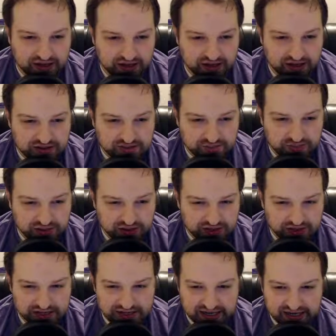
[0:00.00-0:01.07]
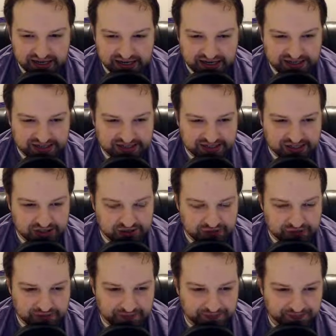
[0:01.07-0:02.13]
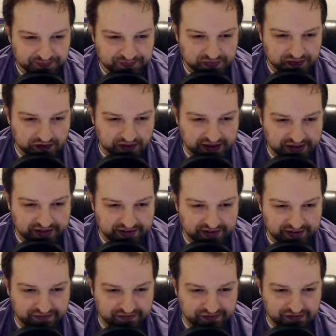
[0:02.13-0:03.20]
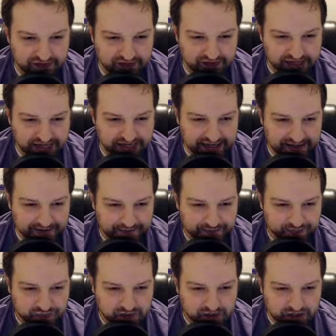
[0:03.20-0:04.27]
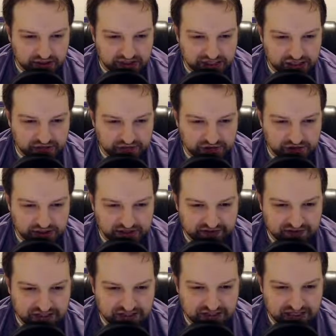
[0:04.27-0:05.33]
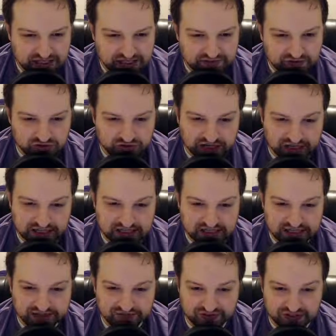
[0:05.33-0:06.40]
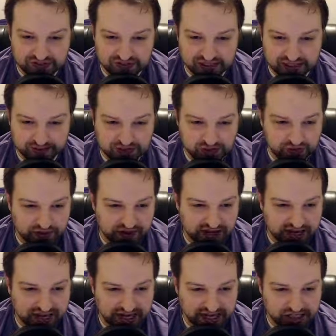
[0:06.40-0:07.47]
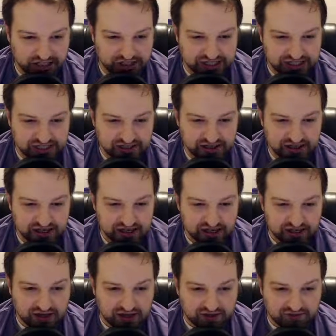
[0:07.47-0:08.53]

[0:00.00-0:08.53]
the monk can kind of do. All right, they've got Flurry. Unleash a flurry of successive strikes, dealing physical damage with a high chance of